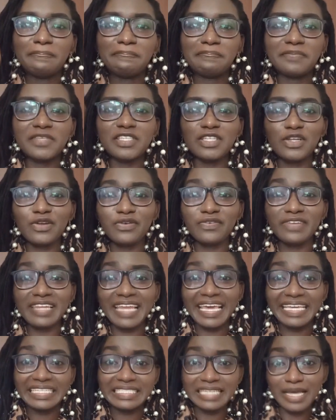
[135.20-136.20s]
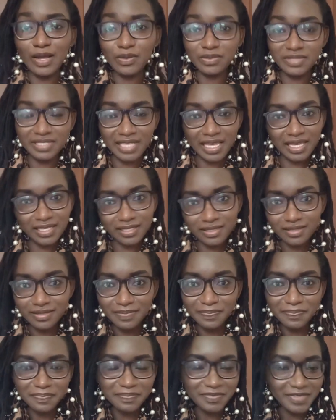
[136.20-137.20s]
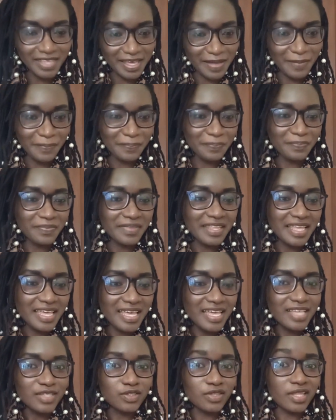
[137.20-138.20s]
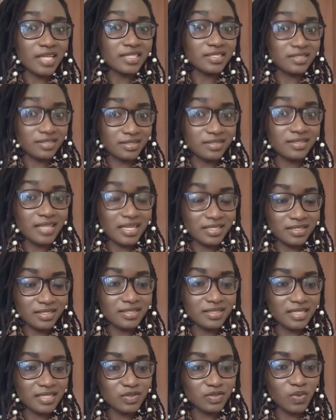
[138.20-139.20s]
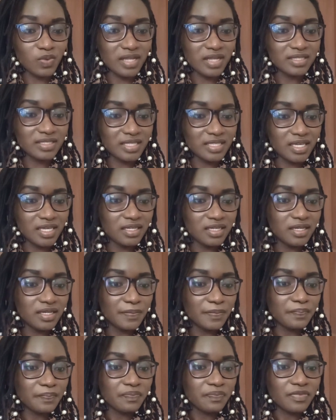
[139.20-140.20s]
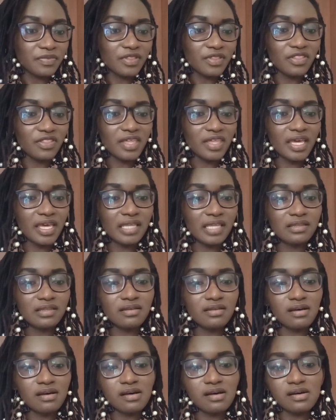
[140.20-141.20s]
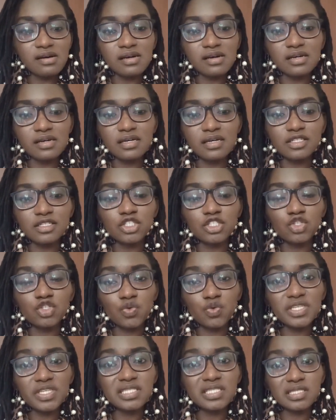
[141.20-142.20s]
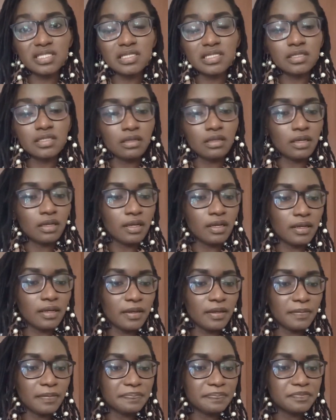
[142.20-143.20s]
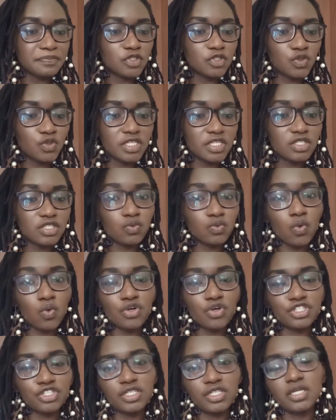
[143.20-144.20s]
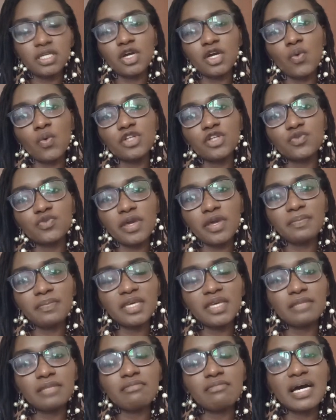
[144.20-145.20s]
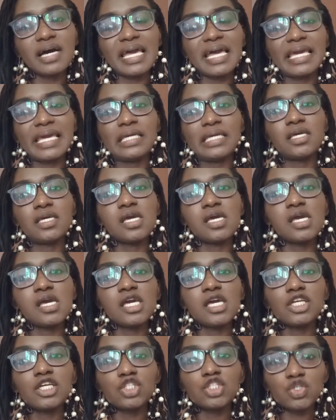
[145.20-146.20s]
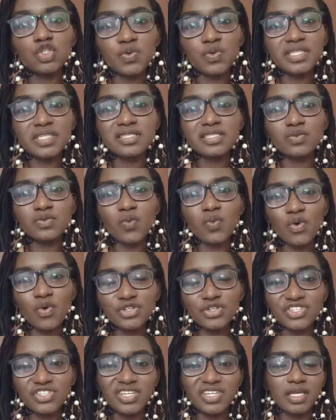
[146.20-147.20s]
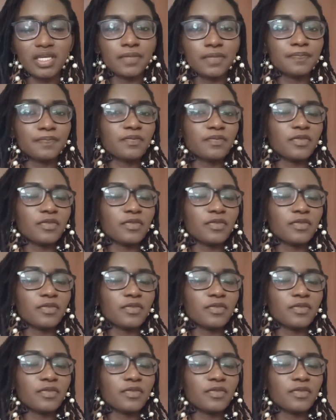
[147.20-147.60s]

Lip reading: There's a lot of light outside. Yeah. So that's one thing. Then twist washing. What do I mean by twist washing?